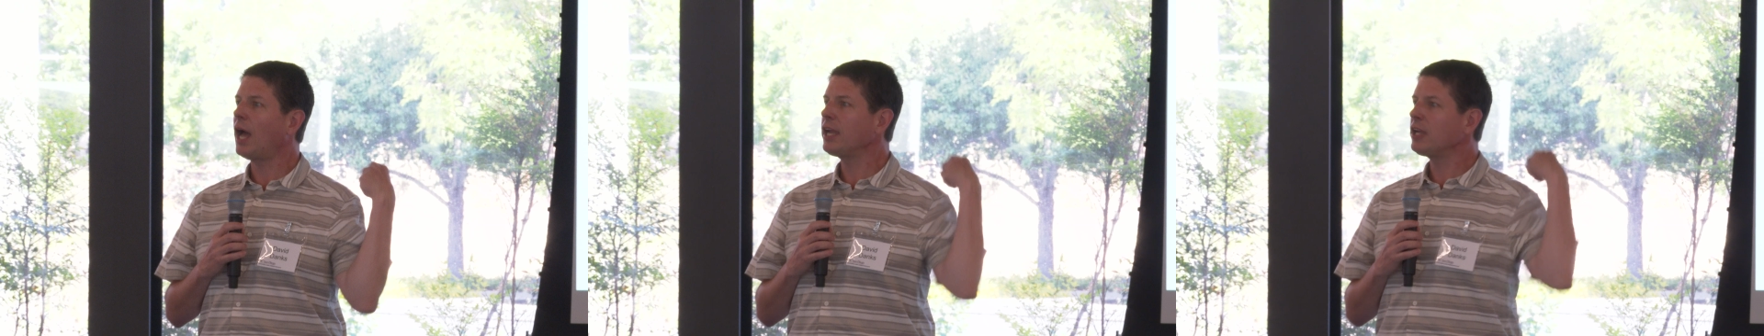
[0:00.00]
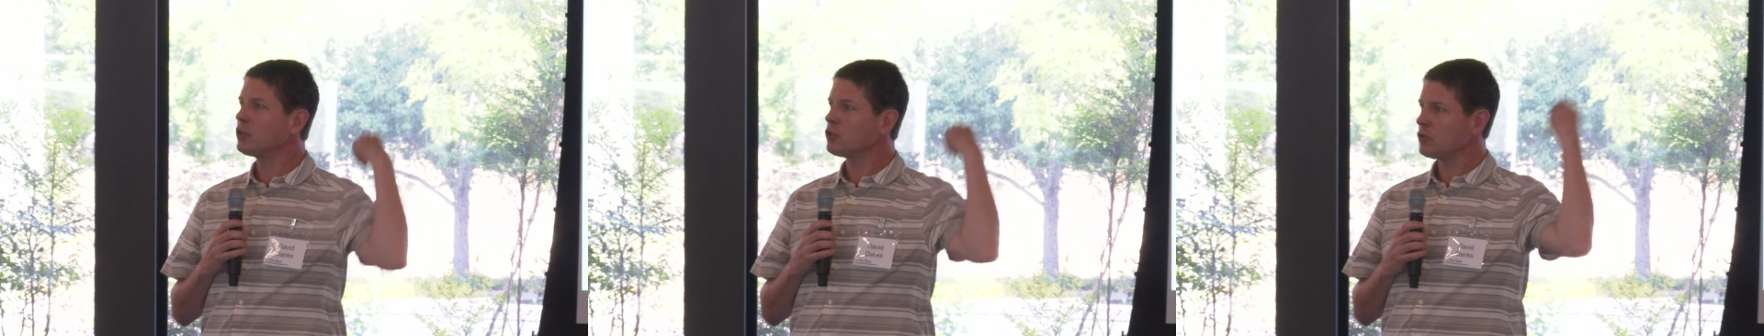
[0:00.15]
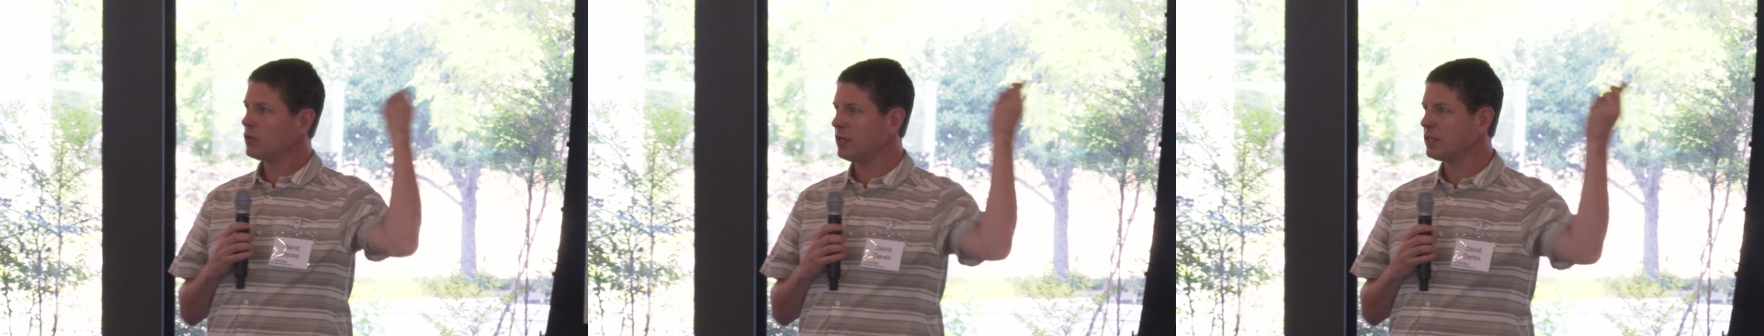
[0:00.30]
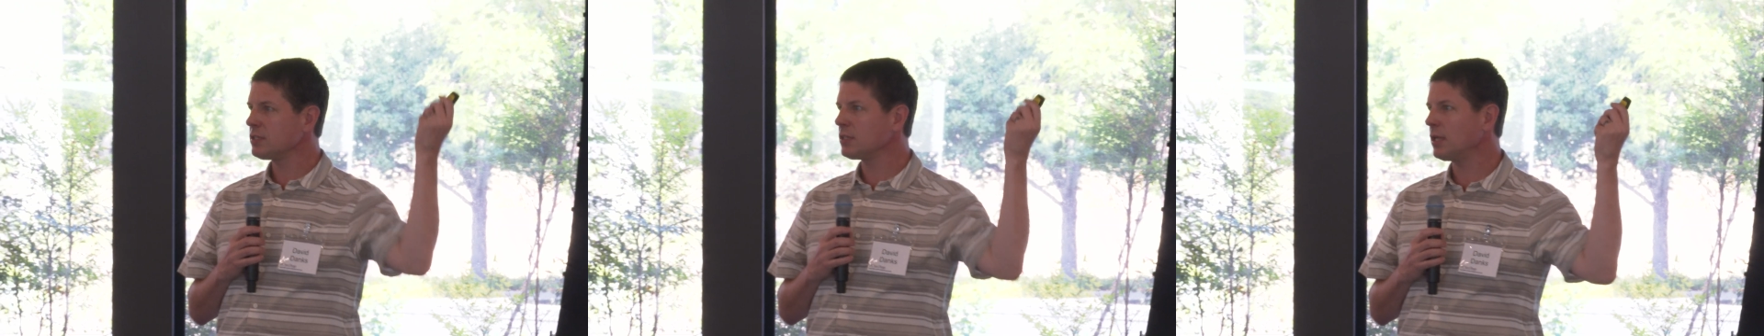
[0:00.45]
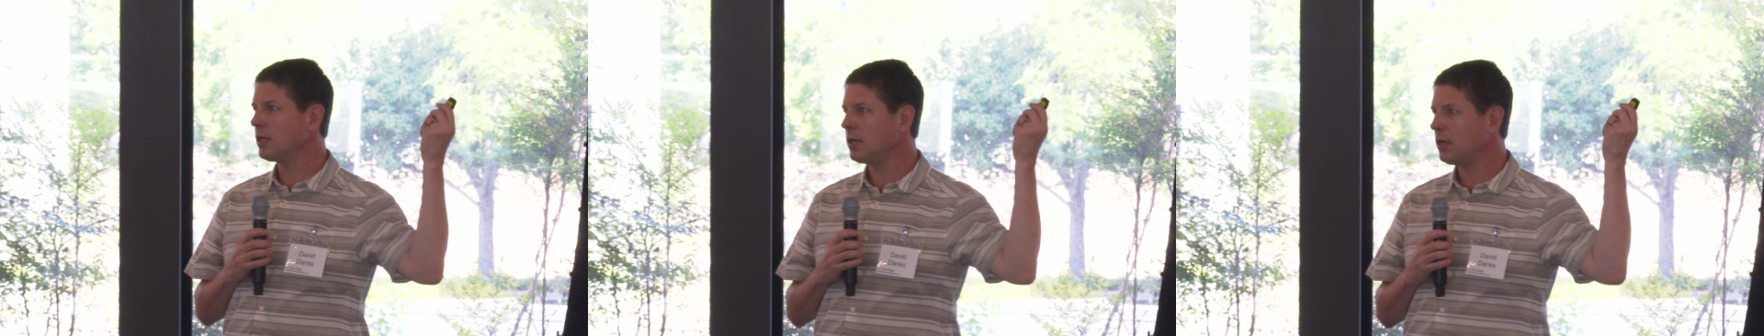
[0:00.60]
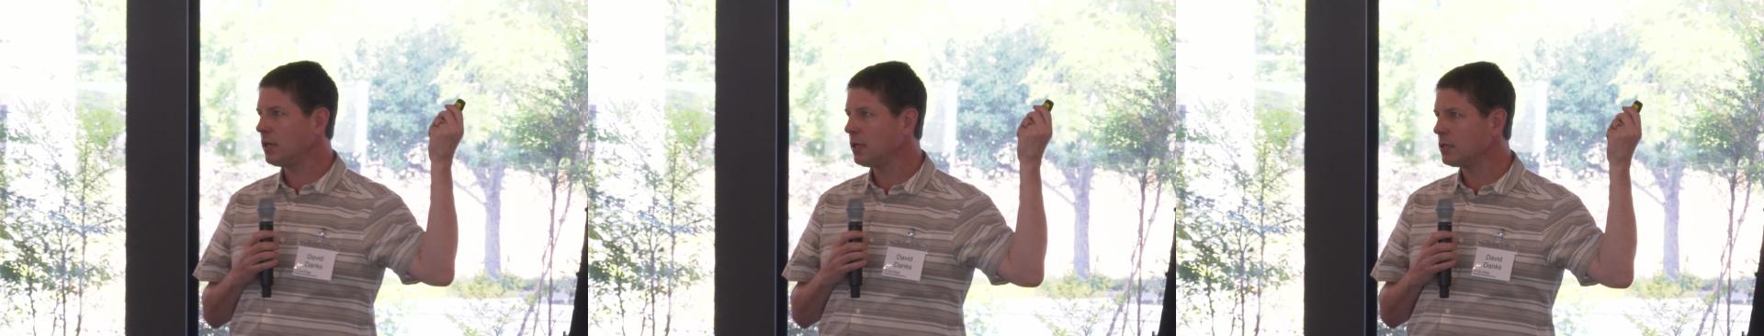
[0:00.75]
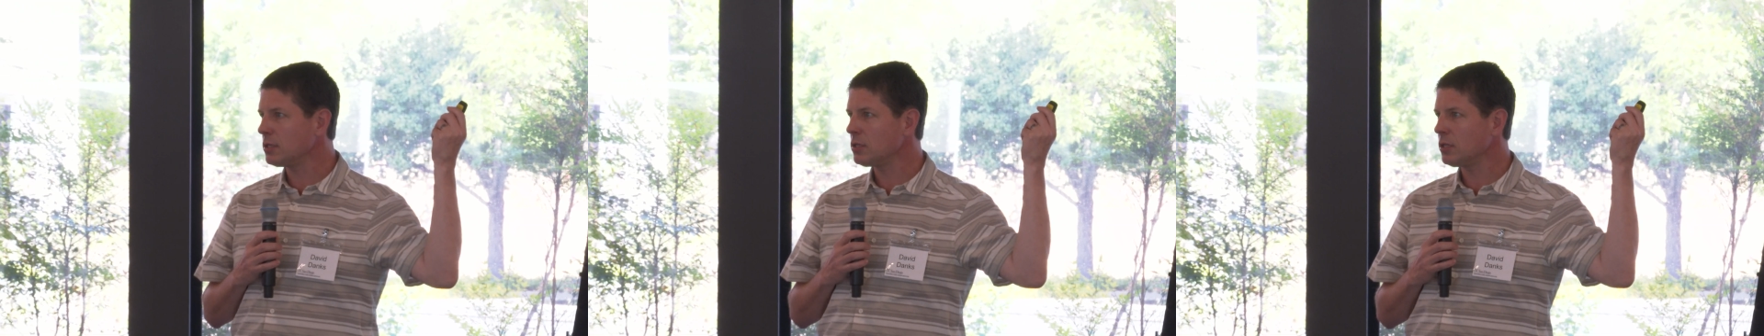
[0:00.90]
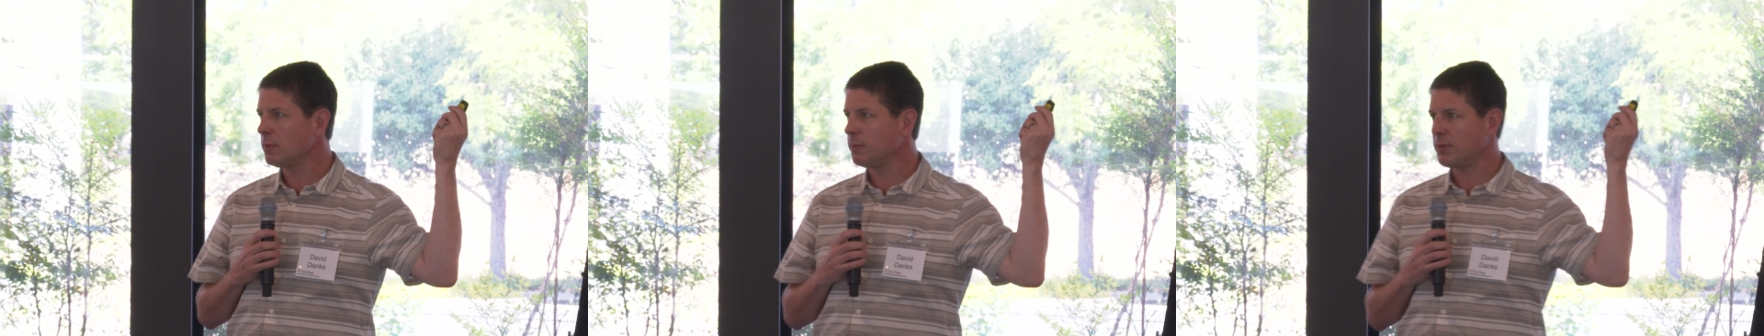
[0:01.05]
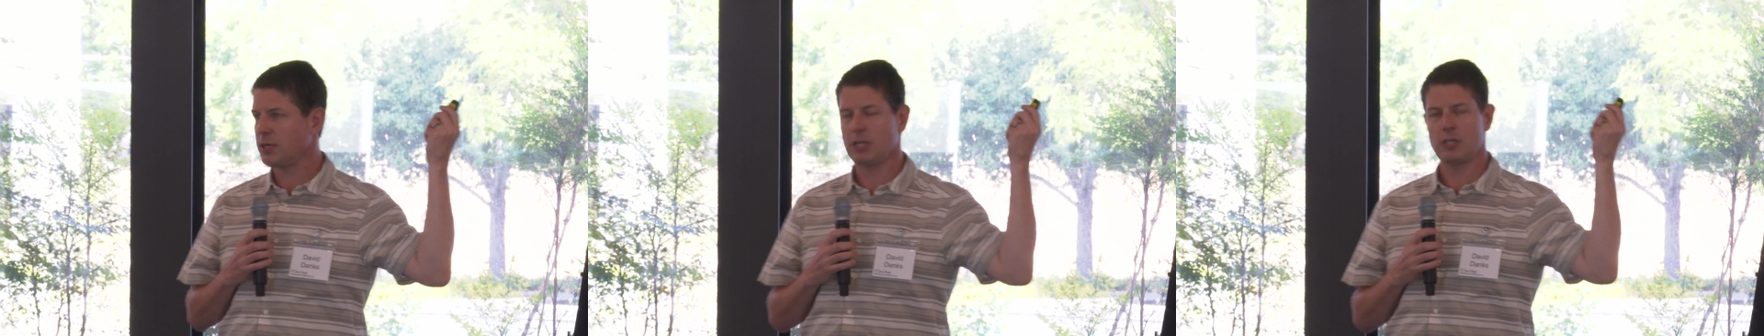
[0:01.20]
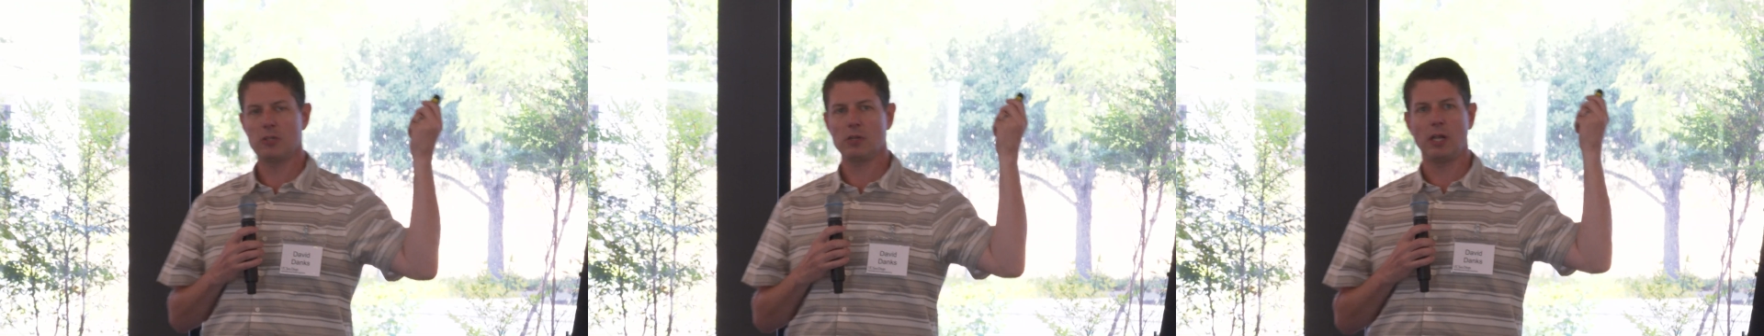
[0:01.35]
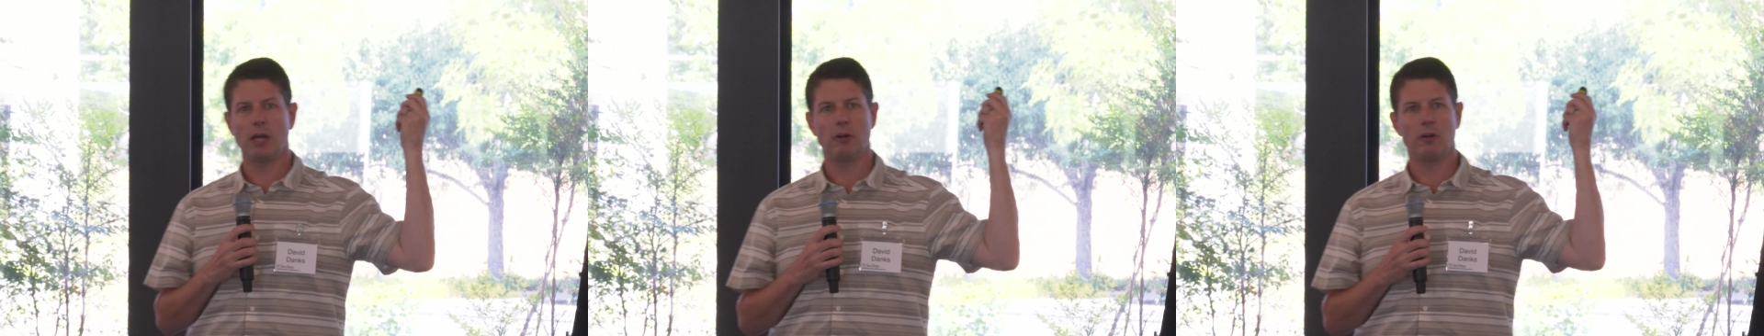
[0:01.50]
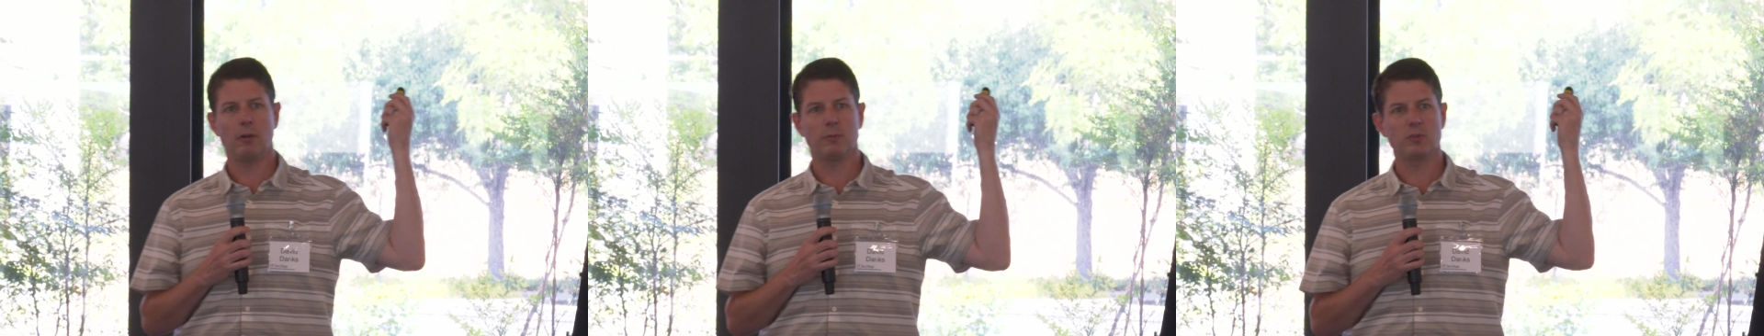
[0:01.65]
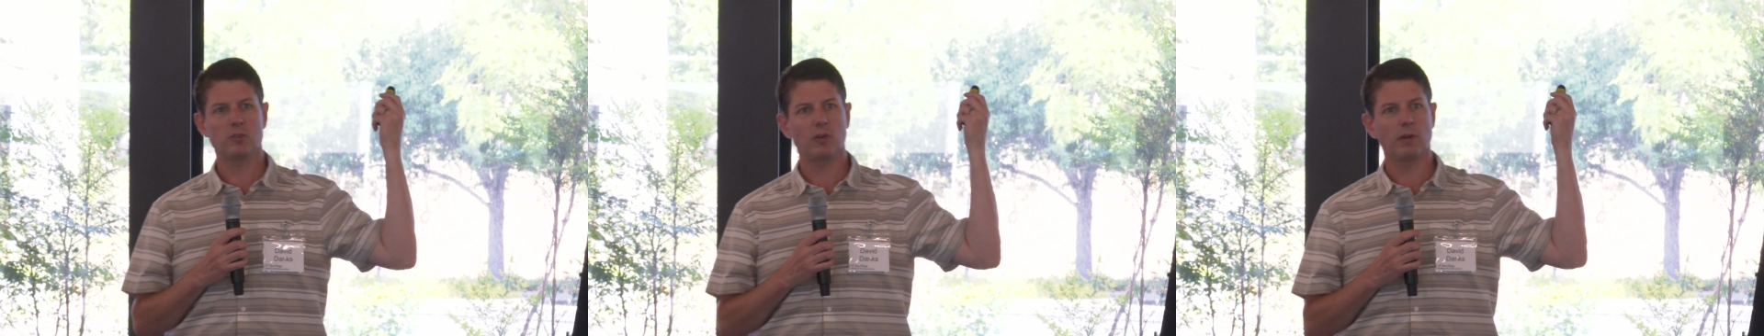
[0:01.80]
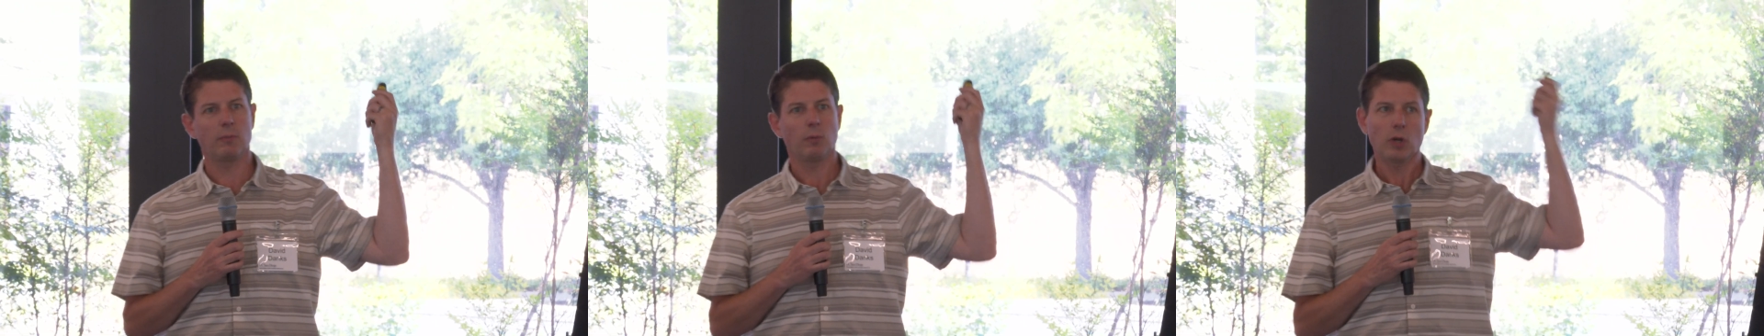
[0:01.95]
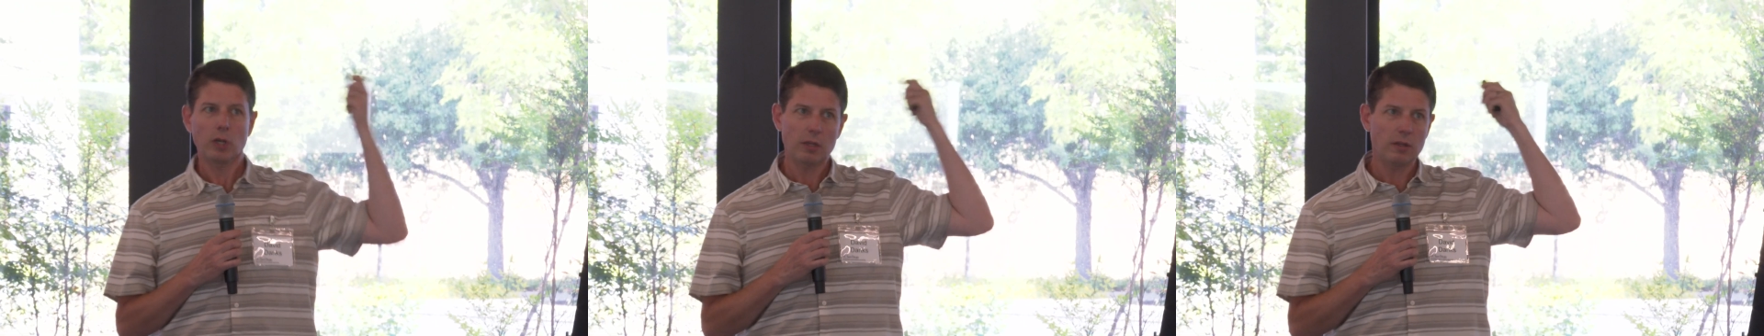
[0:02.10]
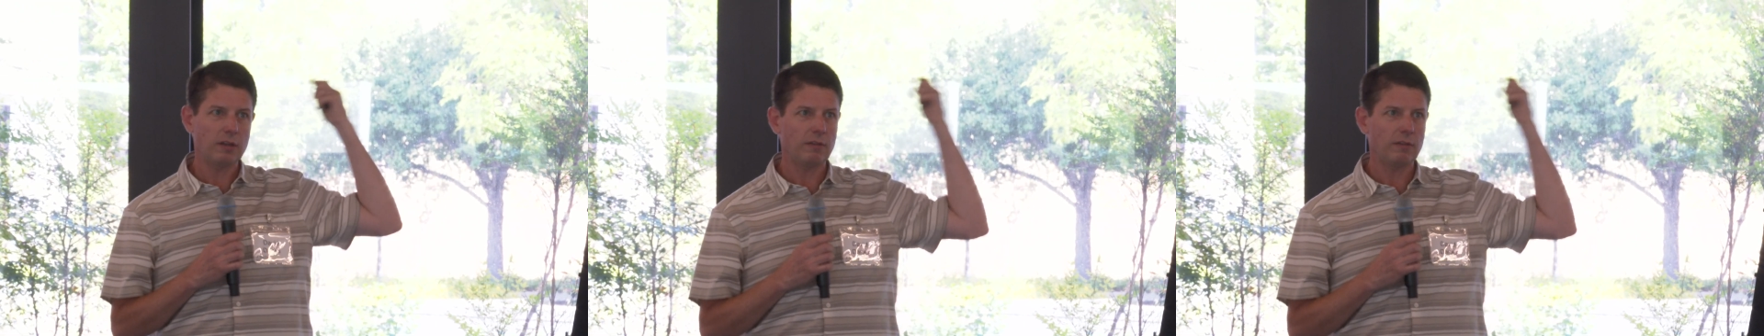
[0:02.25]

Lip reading: I can translate it into the potential outcomes framework.